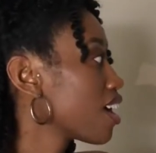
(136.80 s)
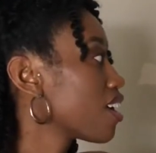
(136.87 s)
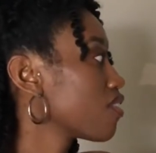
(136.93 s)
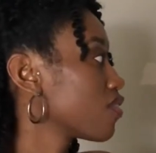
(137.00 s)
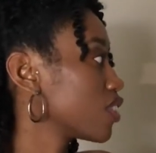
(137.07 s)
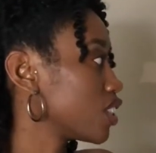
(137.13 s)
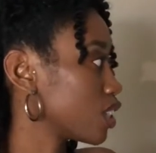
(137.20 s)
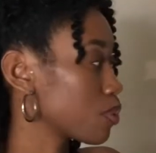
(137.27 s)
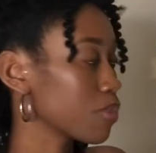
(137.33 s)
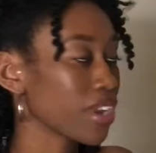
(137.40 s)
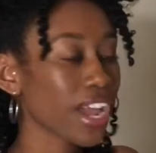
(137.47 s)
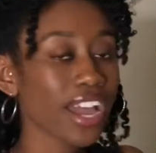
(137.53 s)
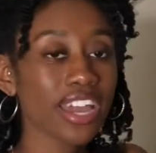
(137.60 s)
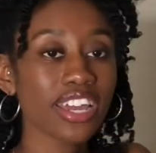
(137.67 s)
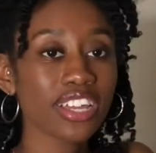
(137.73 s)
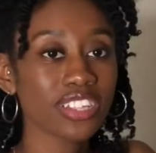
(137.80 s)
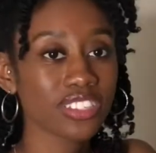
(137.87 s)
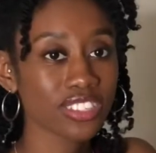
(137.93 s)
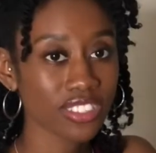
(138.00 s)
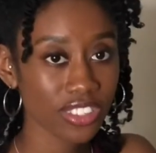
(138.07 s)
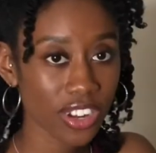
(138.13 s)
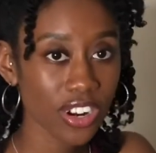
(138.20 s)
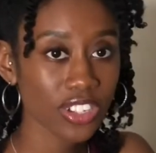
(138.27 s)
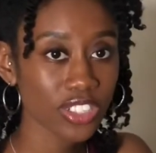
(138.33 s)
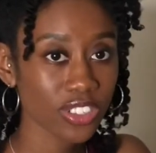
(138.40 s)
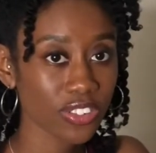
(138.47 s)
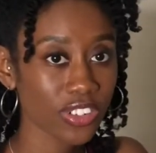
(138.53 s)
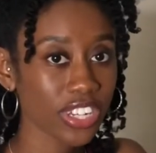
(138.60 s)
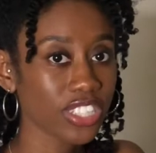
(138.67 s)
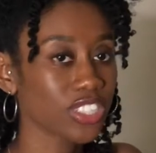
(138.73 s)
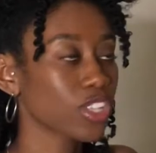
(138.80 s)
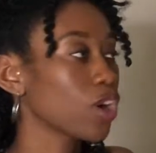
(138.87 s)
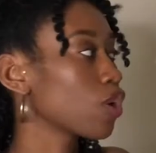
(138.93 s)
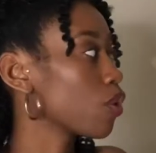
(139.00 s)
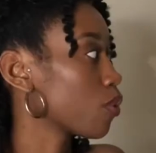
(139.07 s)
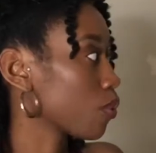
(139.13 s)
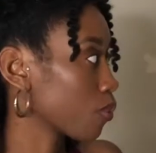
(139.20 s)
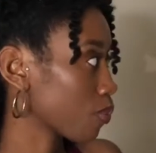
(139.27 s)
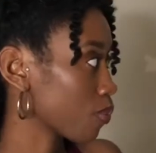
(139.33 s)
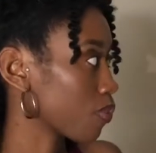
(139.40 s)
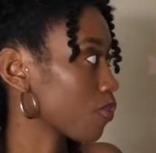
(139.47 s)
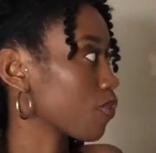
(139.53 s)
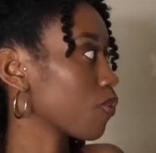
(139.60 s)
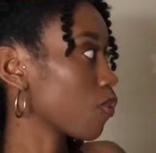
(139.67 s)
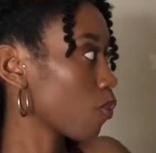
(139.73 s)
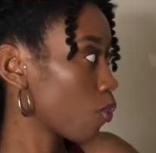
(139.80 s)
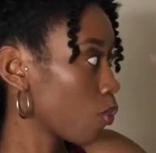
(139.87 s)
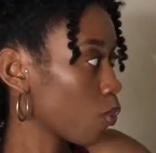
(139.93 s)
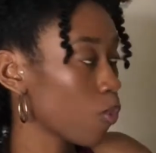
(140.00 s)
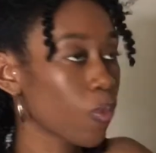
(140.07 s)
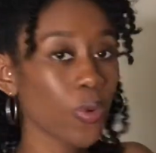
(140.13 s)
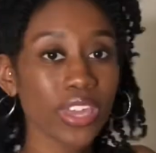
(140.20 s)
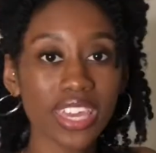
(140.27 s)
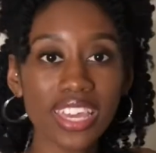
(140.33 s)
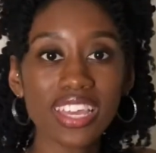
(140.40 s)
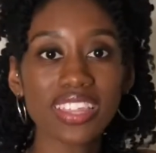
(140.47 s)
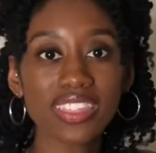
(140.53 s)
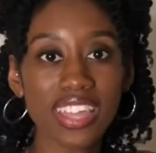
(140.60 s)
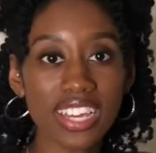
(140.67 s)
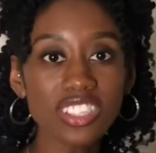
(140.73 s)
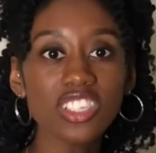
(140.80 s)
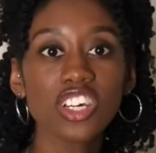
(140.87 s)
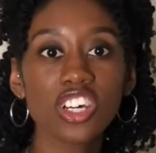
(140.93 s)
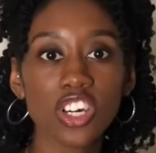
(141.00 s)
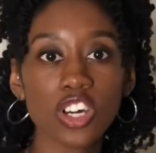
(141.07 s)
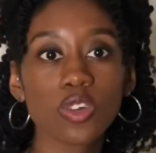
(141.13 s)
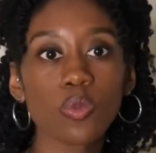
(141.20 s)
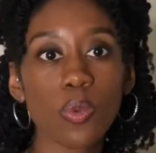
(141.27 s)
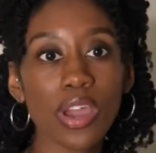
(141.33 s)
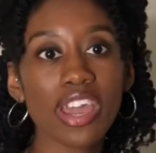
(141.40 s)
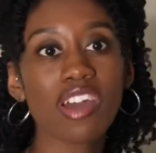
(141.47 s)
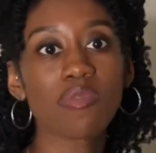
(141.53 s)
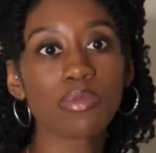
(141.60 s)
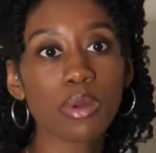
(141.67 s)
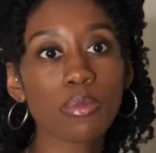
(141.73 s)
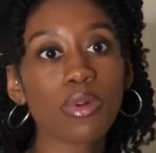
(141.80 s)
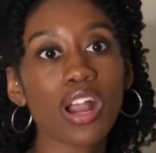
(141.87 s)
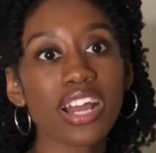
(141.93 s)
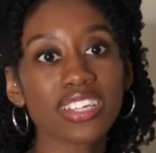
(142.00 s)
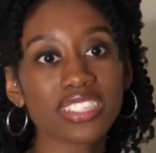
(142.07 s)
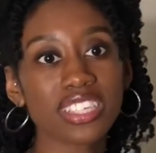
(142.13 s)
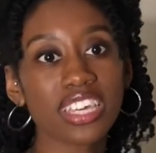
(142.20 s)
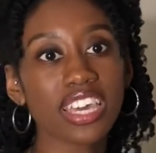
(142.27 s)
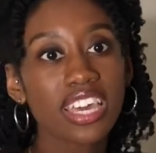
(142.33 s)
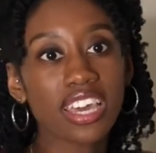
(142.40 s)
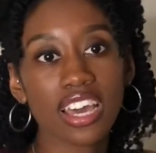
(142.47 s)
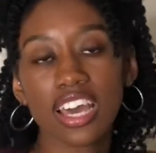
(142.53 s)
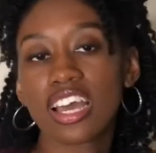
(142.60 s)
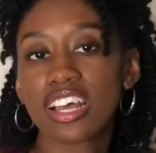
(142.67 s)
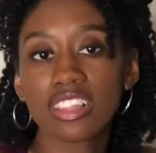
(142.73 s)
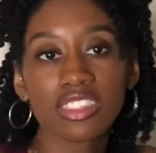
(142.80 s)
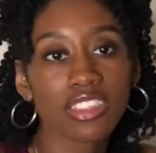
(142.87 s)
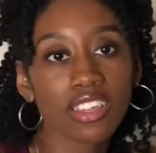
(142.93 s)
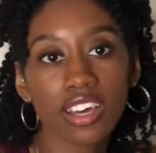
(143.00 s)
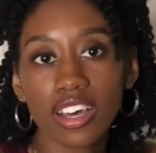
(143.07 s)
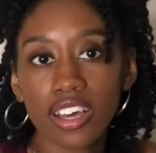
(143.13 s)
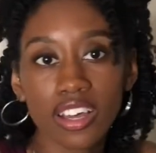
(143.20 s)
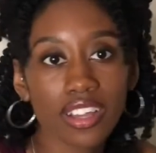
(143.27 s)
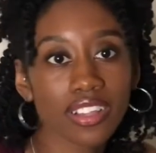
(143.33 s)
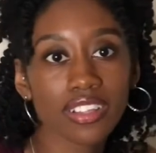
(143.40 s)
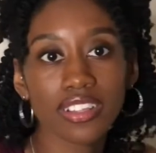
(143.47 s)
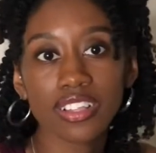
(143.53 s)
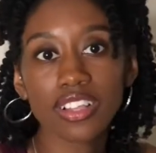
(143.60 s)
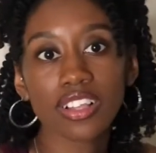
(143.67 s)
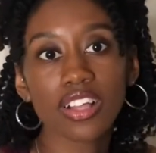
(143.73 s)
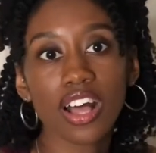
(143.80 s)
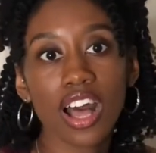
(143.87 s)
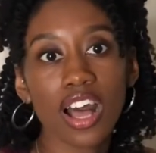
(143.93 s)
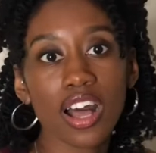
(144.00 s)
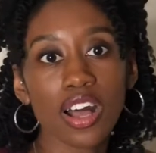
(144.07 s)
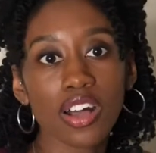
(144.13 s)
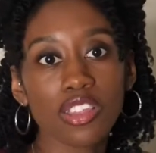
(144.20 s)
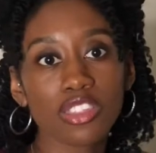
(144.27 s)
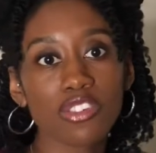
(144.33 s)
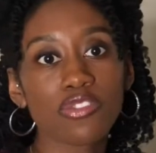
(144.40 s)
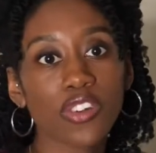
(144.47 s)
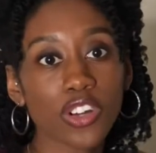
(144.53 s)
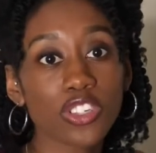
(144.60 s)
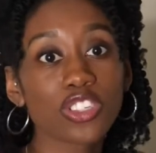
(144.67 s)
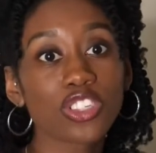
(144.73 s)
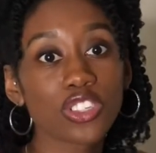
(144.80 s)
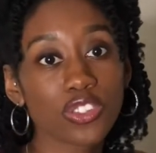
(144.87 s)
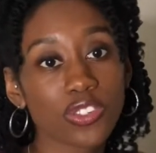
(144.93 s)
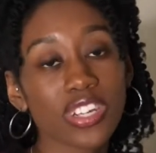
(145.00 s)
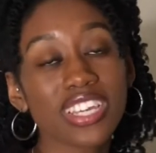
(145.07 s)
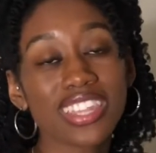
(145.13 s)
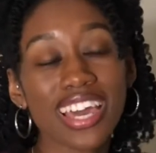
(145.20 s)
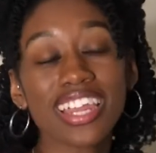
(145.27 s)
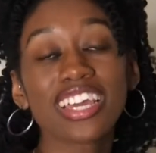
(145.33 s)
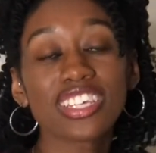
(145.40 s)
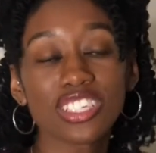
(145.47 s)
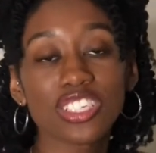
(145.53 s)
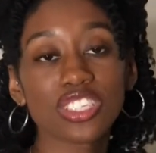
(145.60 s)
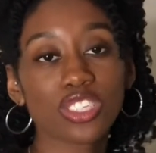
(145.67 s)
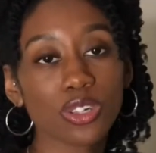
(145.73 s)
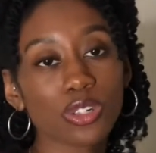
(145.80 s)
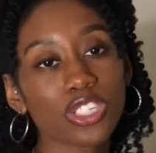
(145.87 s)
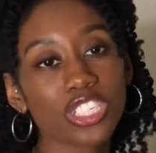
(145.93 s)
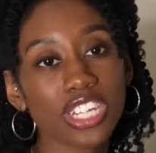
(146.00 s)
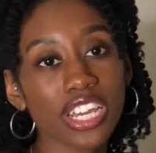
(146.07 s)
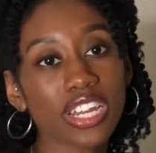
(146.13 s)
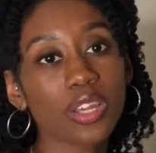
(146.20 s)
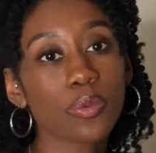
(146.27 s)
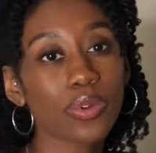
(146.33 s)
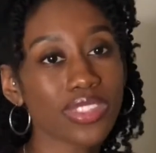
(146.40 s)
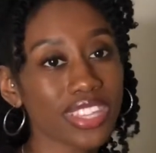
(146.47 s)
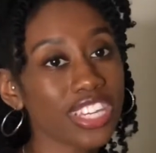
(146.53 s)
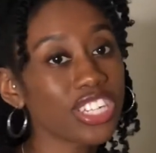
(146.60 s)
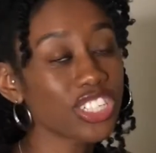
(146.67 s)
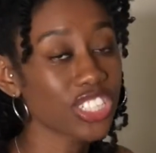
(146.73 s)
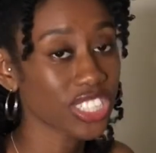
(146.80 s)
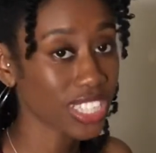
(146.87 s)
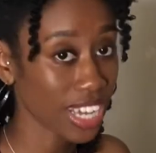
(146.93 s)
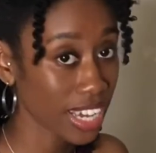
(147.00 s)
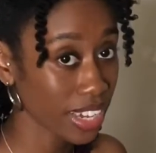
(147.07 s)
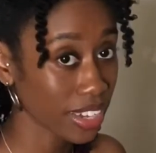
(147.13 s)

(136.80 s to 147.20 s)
For Gemini, it's third degree. So that's a good way of memorizing the first degree that is associated with each sign.